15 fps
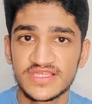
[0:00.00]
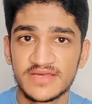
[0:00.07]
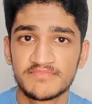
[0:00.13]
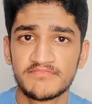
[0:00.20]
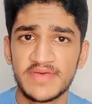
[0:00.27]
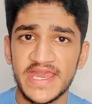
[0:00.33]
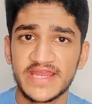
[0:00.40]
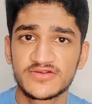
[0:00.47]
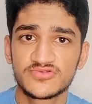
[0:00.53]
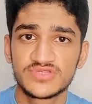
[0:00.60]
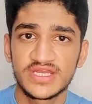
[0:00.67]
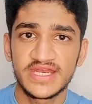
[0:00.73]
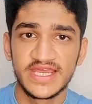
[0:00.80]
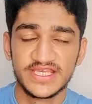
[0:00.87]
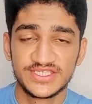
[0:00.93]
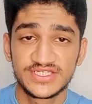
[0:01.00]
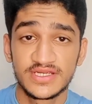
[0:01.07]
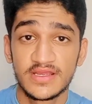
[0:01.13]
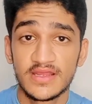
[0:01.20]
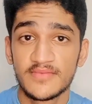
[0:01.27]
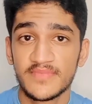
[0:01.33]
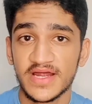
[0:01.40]
them back to the
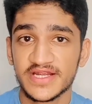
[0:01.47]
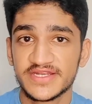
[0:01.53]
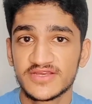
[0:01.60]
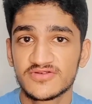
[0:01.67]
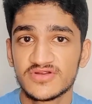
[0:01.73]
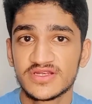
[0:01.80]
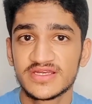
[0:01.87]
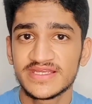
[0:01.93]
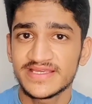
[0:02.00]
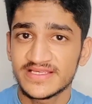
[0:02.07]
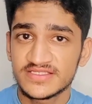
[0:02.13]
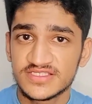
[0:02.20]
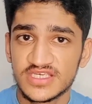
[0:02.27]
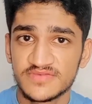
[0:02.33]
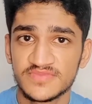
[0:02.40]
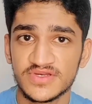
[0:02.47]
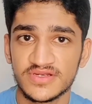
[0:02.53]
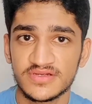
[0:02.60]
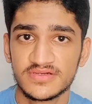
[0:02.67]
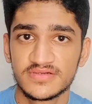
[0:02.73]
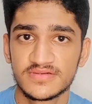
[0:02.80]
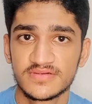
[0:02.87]
nest, particularly in
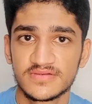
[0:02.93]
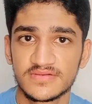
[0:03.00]
summer.